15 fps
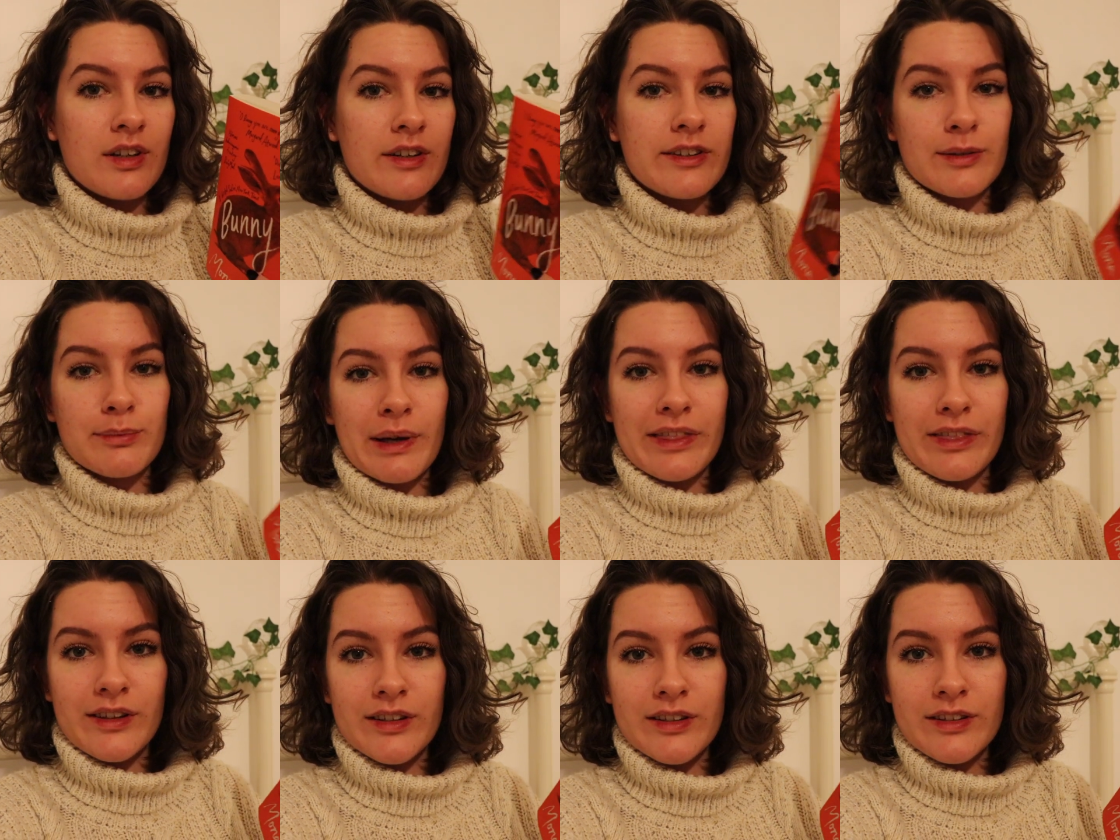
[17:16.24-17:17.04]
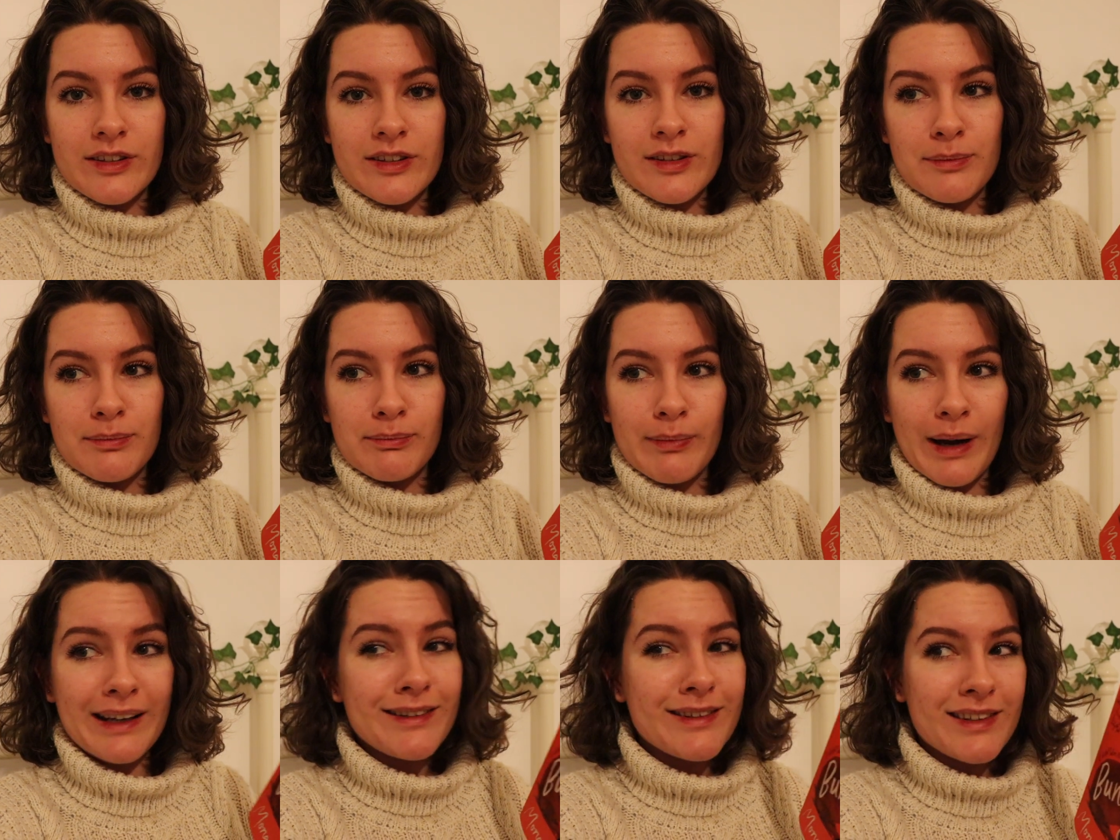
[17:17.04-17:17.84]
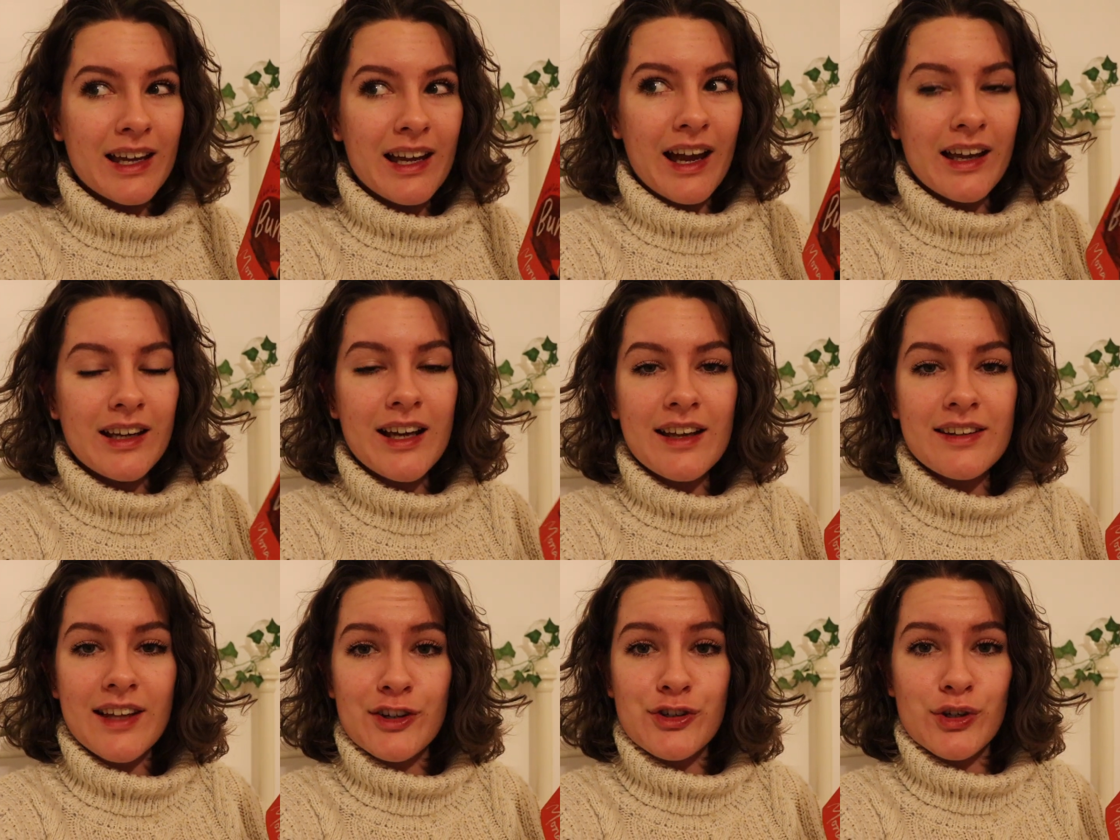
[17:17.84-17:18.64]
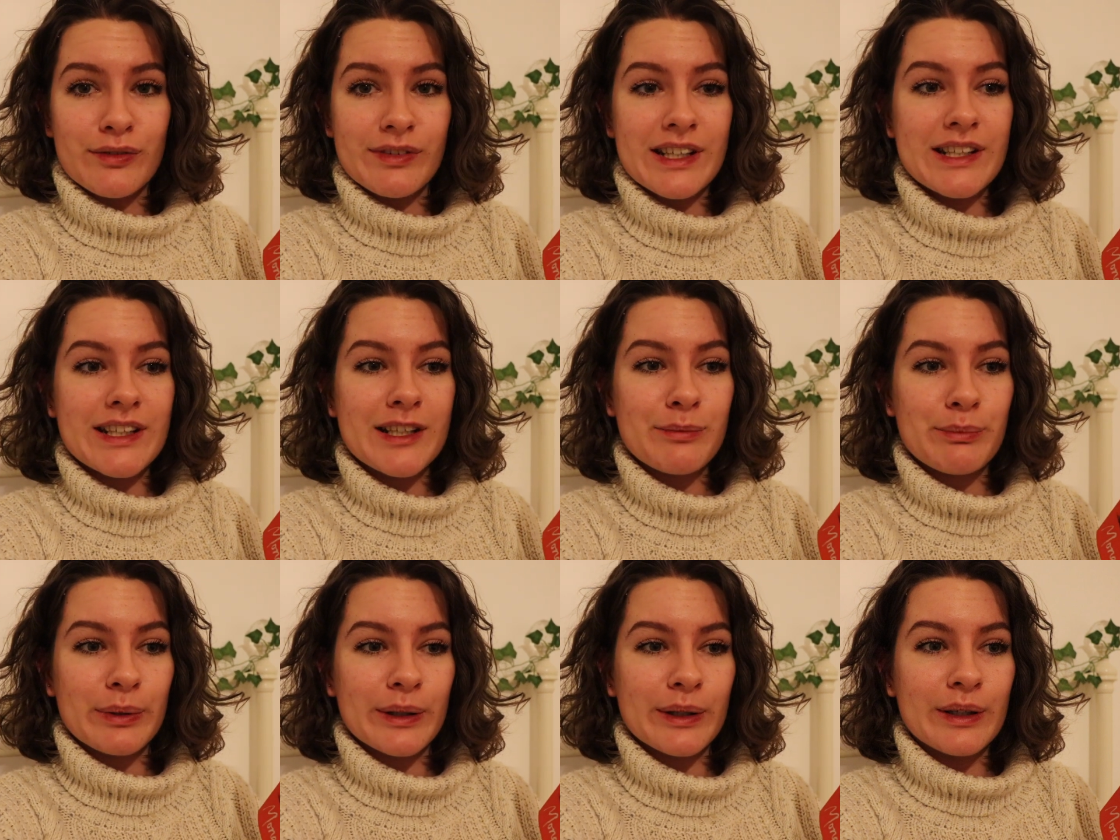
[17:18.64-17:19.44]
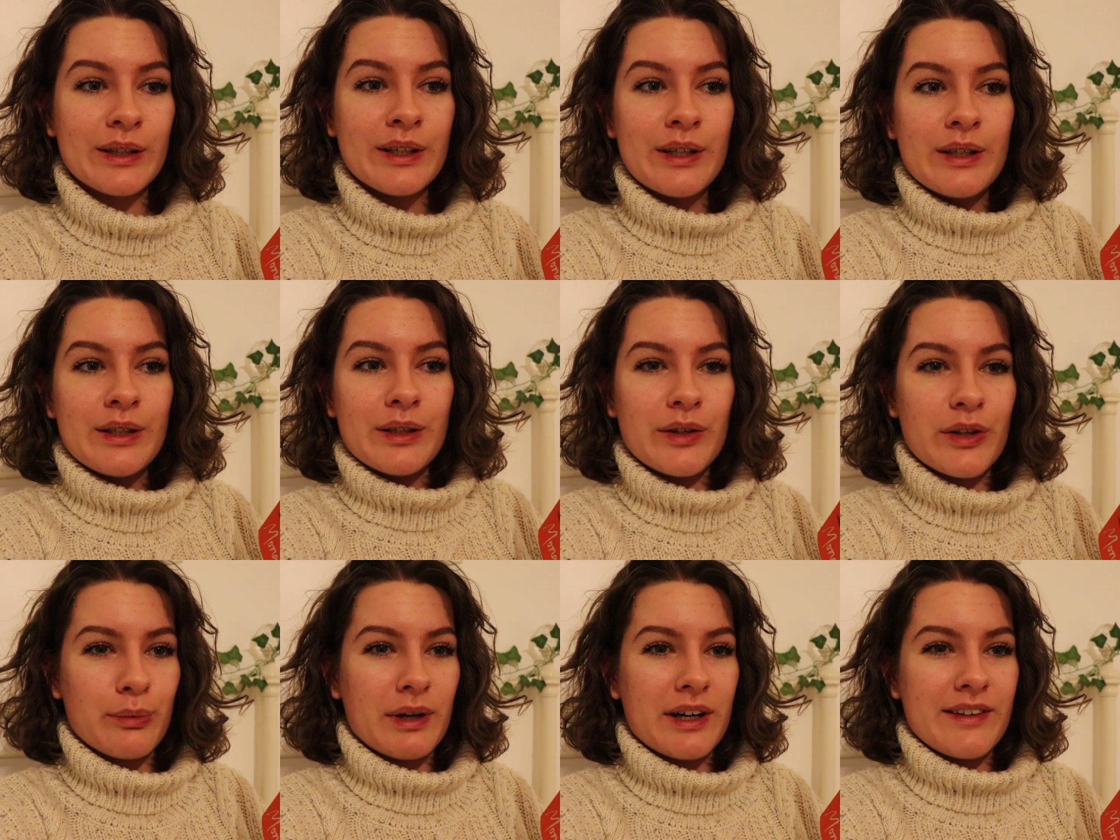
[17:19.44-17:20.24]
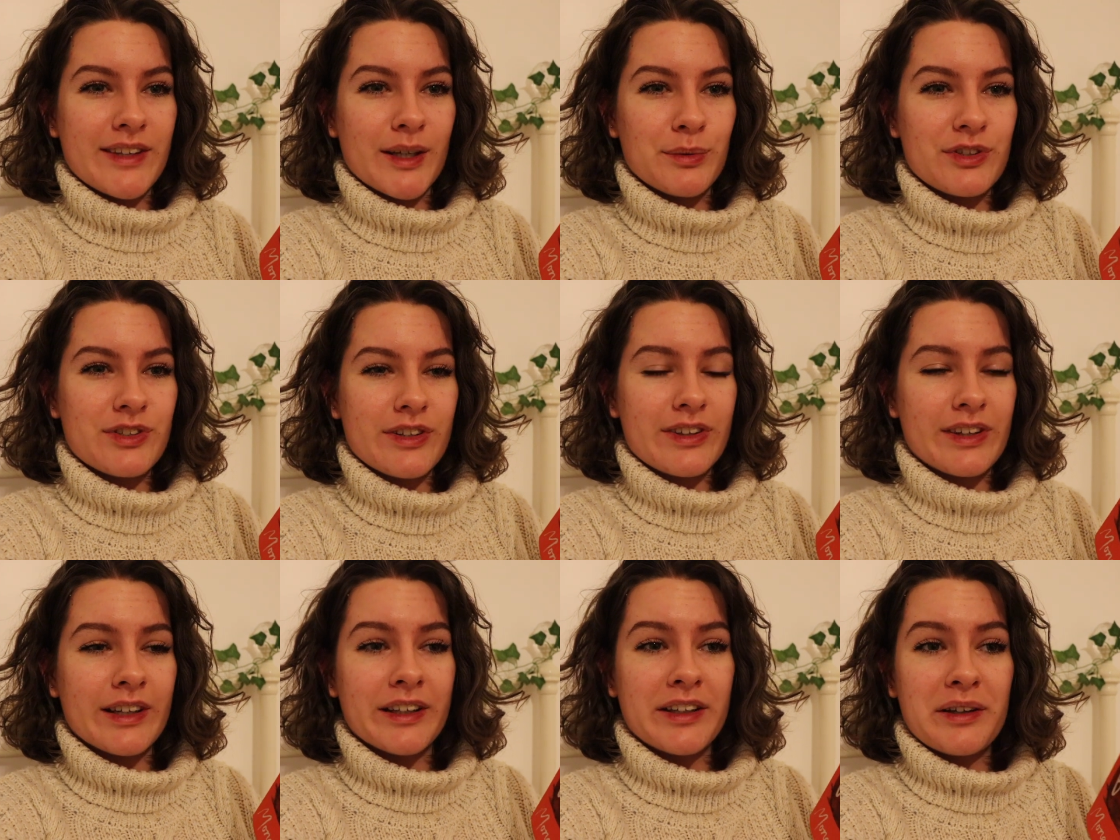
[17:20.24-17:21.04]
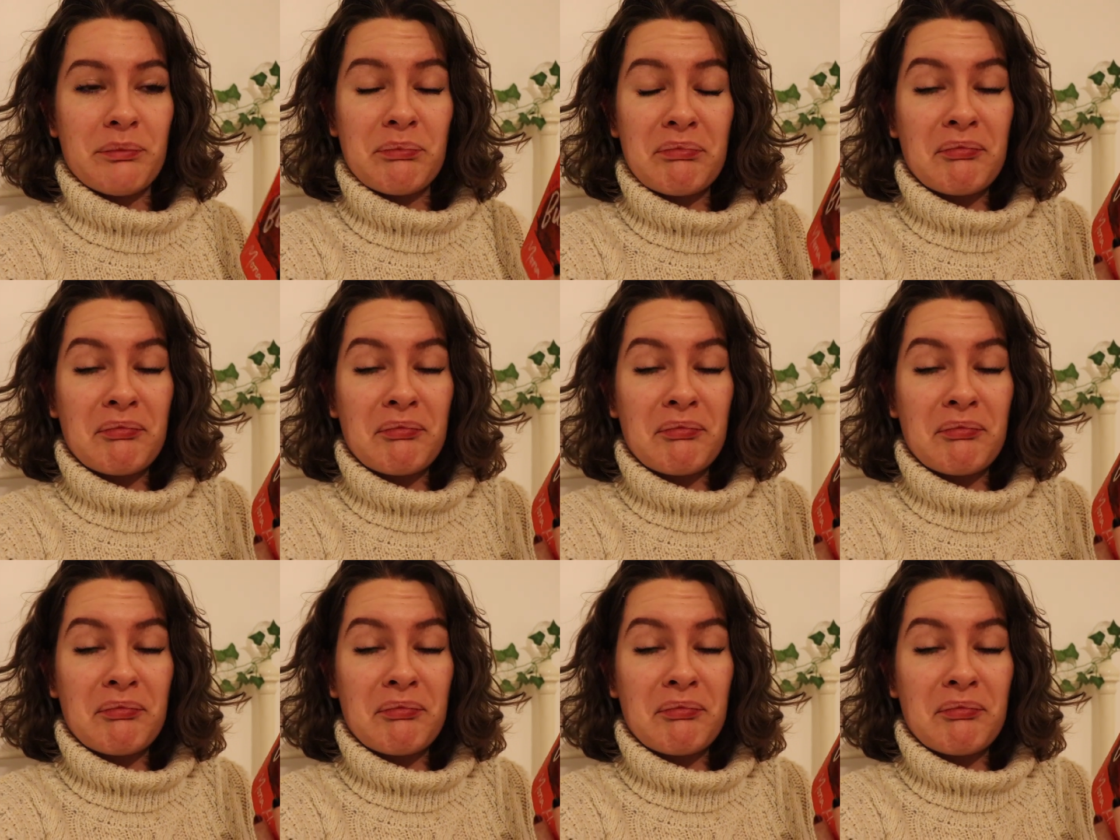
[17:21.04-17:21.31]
Samantha's mindset, I guess, as you're reading, but otherwise I was just like,